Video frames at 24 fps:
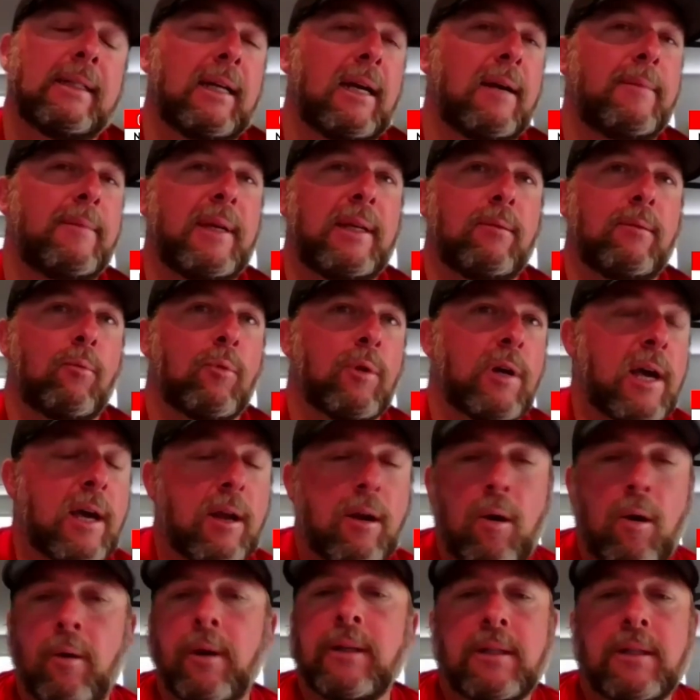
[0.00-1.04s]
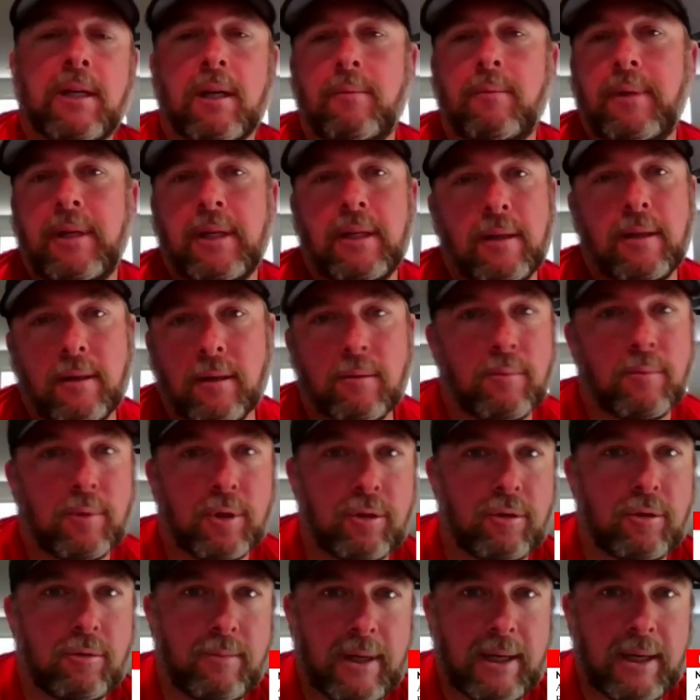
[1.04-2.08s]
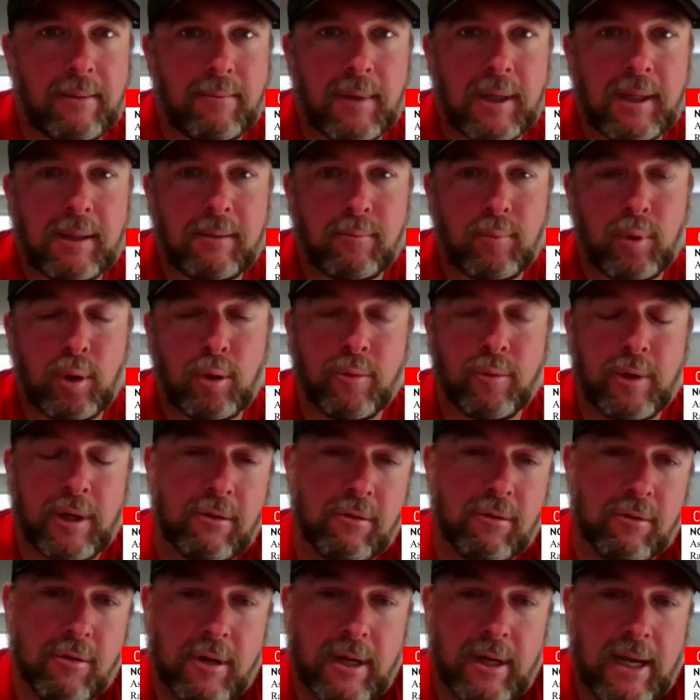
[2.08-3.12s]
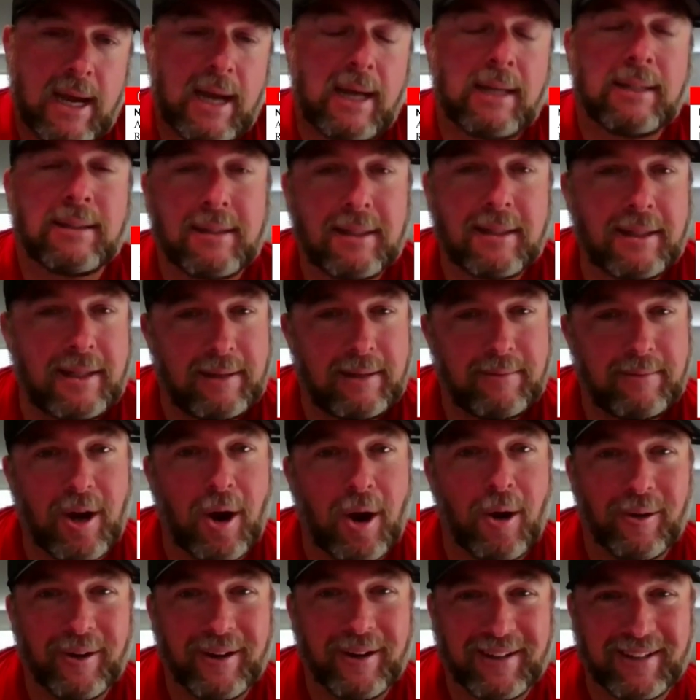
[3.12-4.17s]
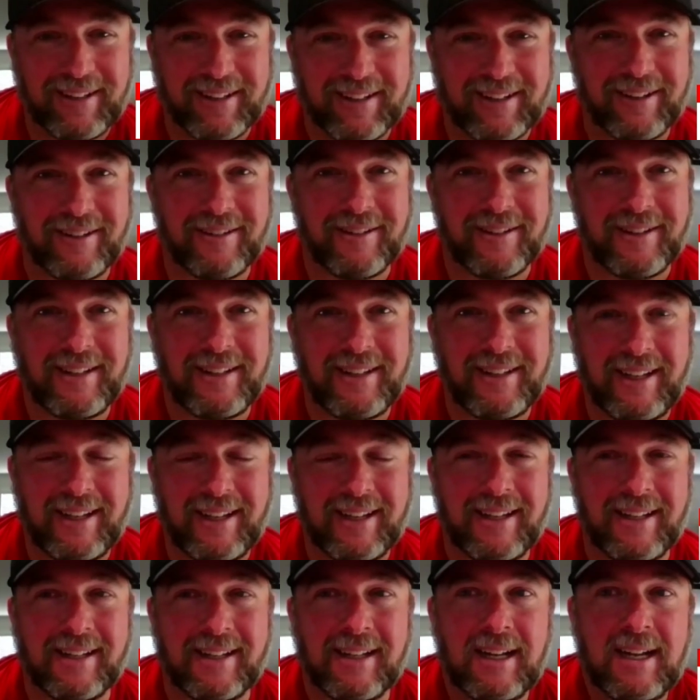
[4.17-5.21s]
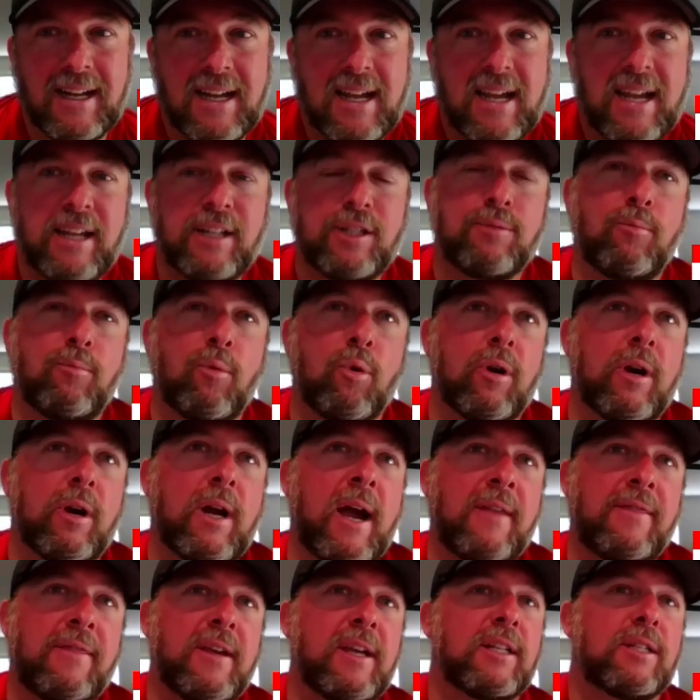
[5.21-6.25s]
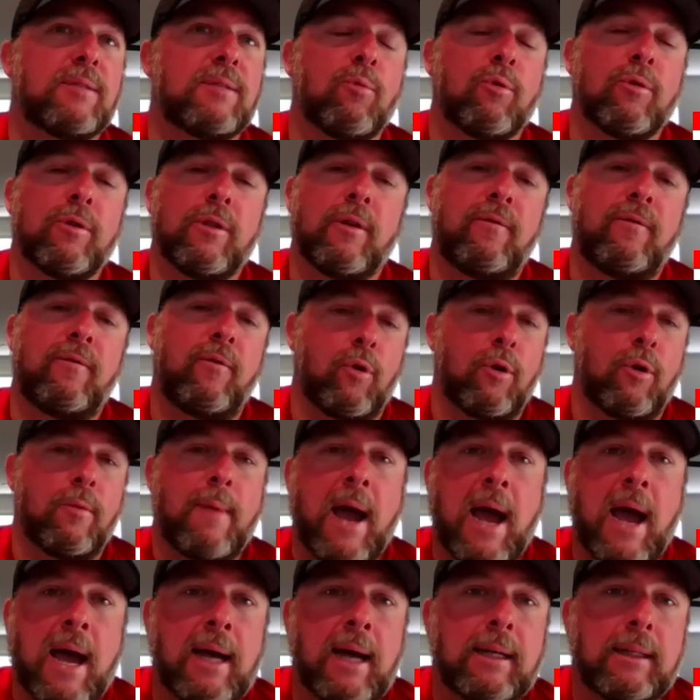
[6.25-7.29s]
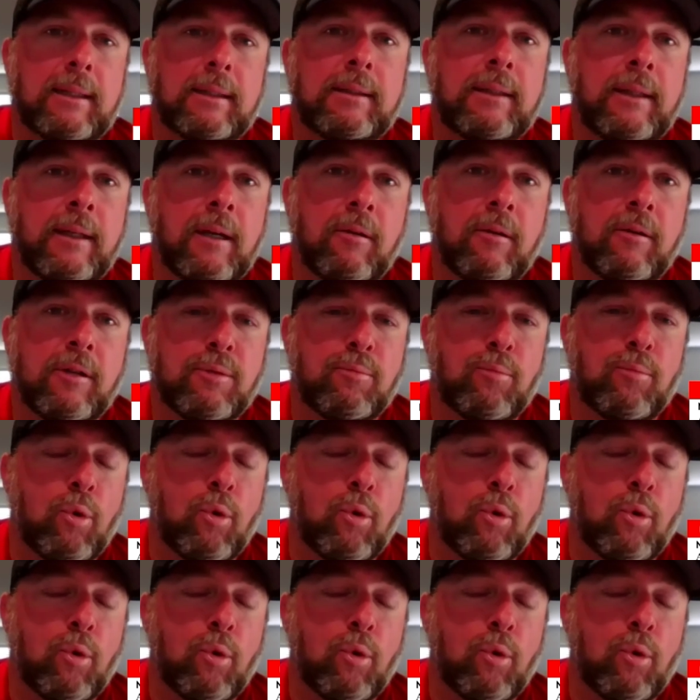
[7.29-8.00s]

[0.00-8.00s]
I mean, we're not always going to be in a good mood, man, but recruiting has to keep going, you know, and it's more, I think it's more the format, you know, it's